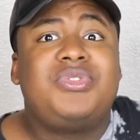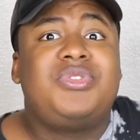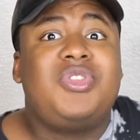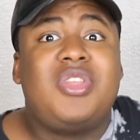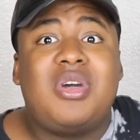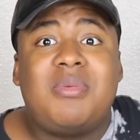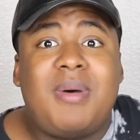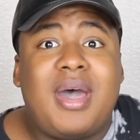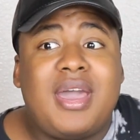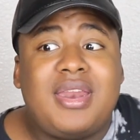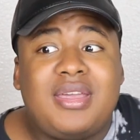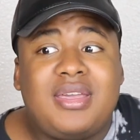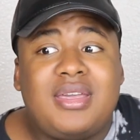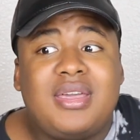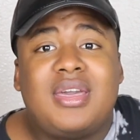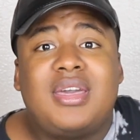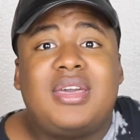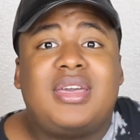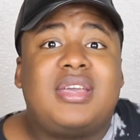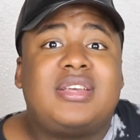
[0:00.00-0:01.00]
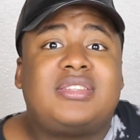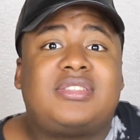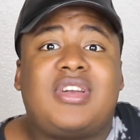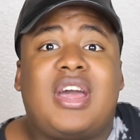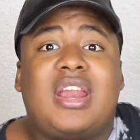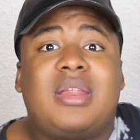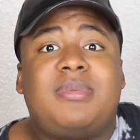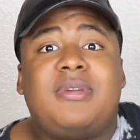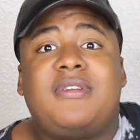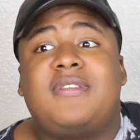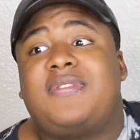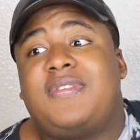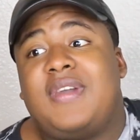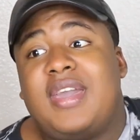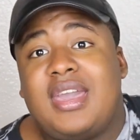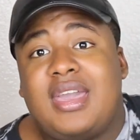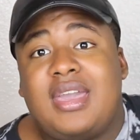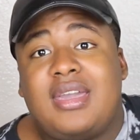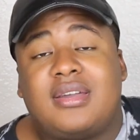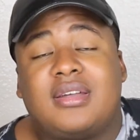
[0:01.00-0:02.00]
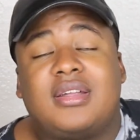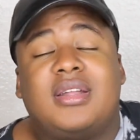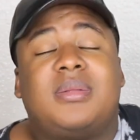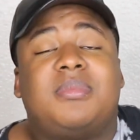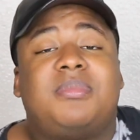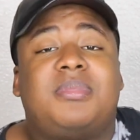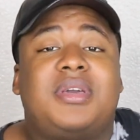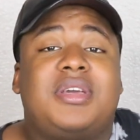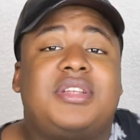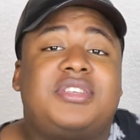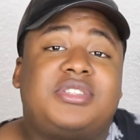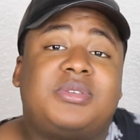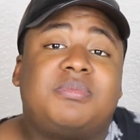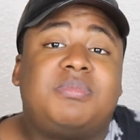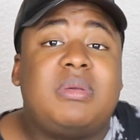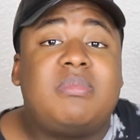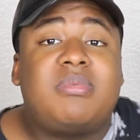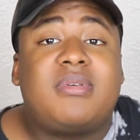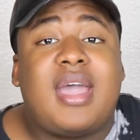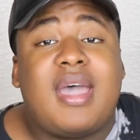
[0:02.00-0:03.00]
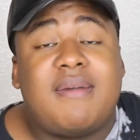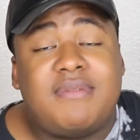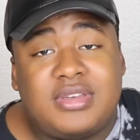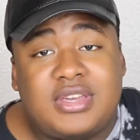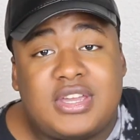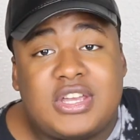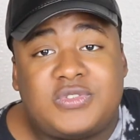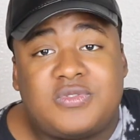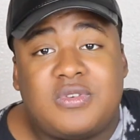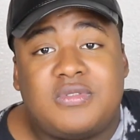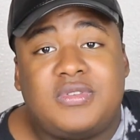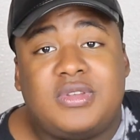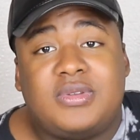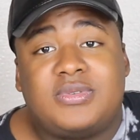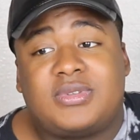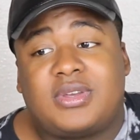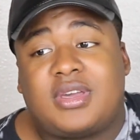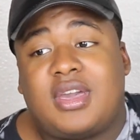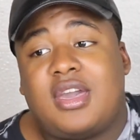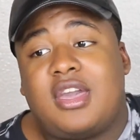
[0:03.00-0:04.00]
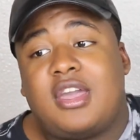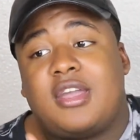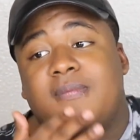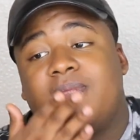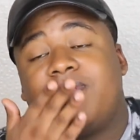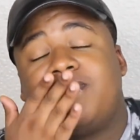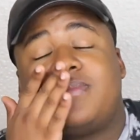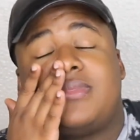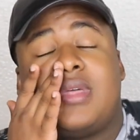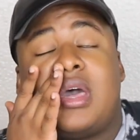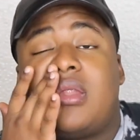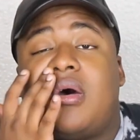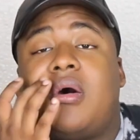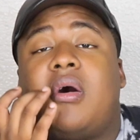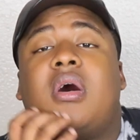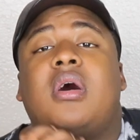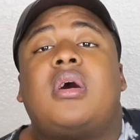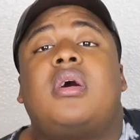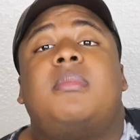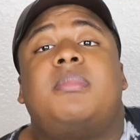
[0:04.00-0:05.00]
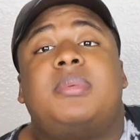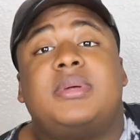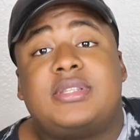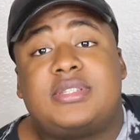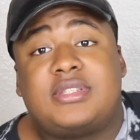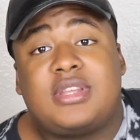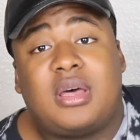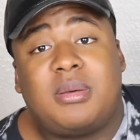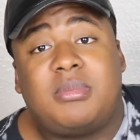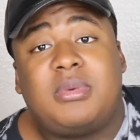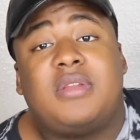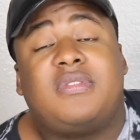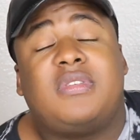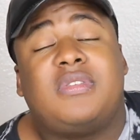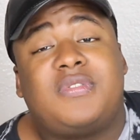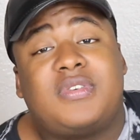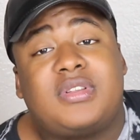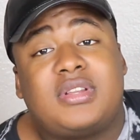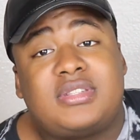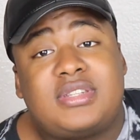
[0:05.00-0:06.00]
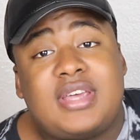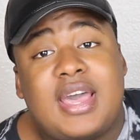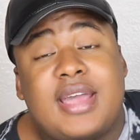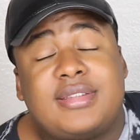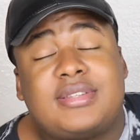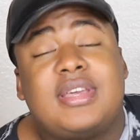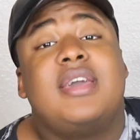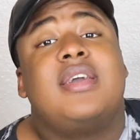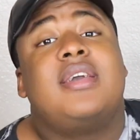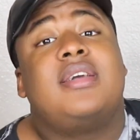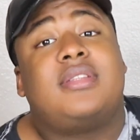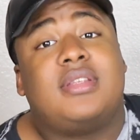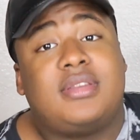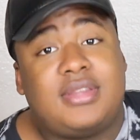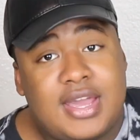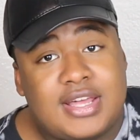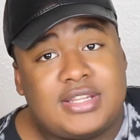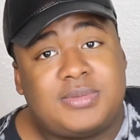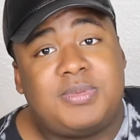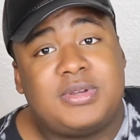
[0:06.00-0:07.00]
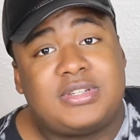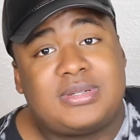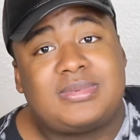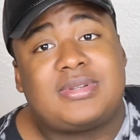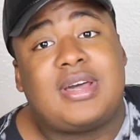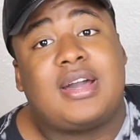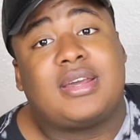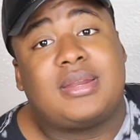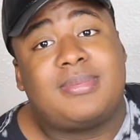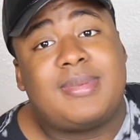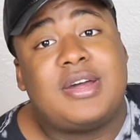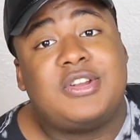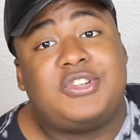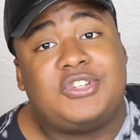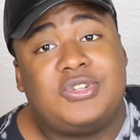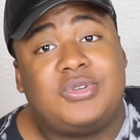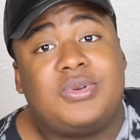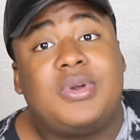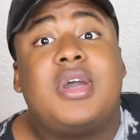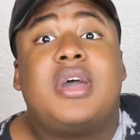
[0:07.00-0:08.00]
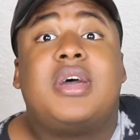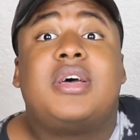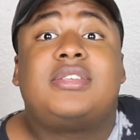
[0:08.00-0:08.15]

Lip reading: Nobody is trying to be fake. Bitch, people are having kids for views, okay? Not all, but some. And if you feel attacked, then yes, bitch, I'm talking about you.